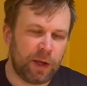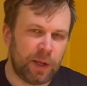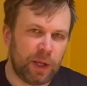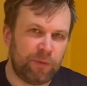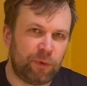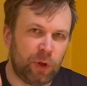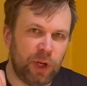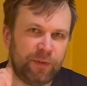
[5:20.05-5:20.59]

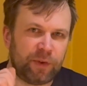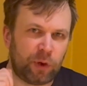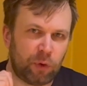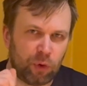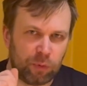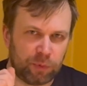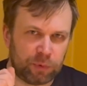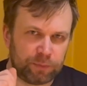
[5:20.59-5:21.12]
If you leave the
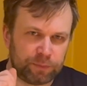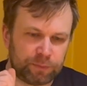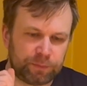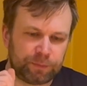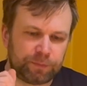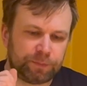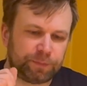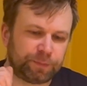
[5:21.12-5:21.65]
room
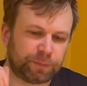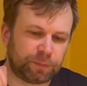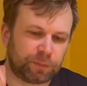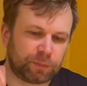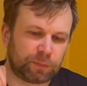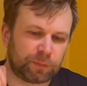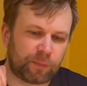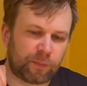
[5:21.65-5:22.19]

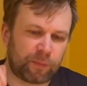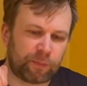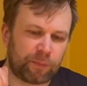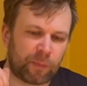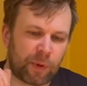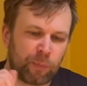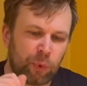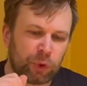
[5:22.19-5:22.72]

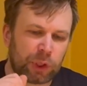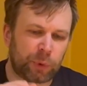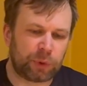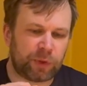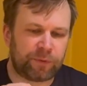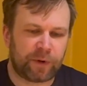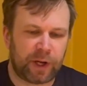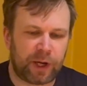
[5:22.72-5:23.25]
and put out
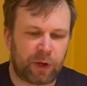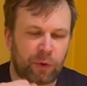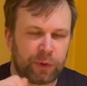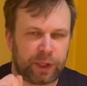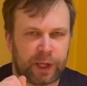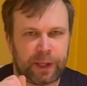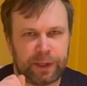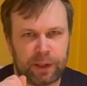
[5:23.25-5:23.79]
the fire on
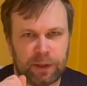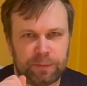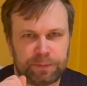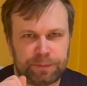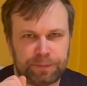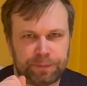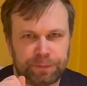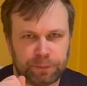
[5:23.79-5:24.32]
the candle,
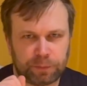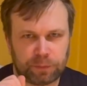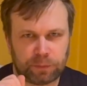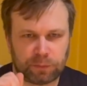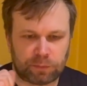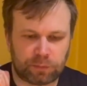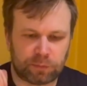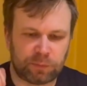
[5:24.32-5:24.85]

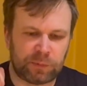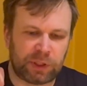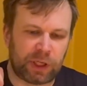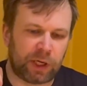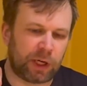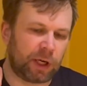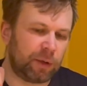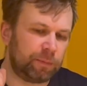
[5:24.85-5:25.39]
there
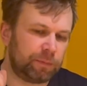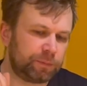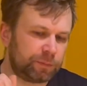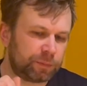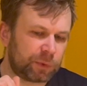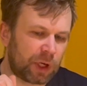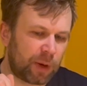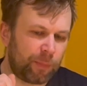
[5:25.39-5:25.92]
are
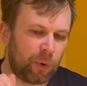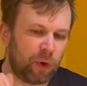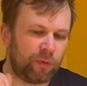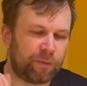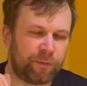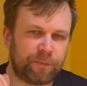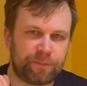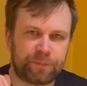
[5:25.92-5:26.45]
a couple of,
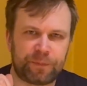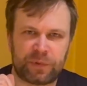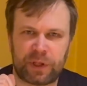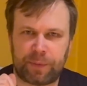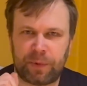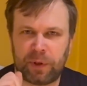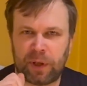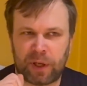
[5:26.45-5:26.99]

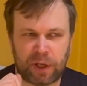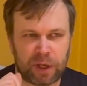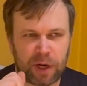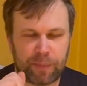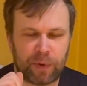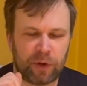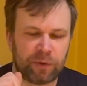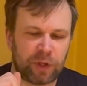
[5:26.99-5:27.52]
a uh,
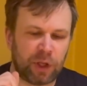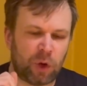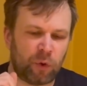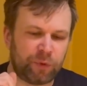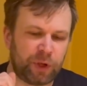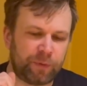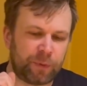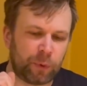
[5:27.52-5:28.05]
couple
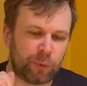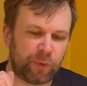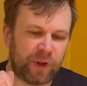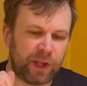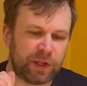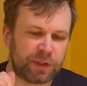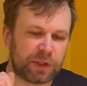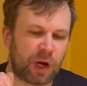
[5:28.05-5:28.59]
of different
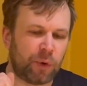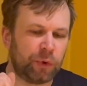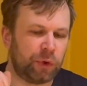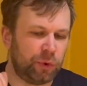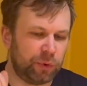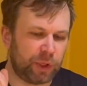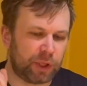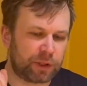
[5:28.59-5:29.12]
ways how to
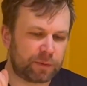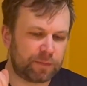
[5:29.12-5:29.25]
do that.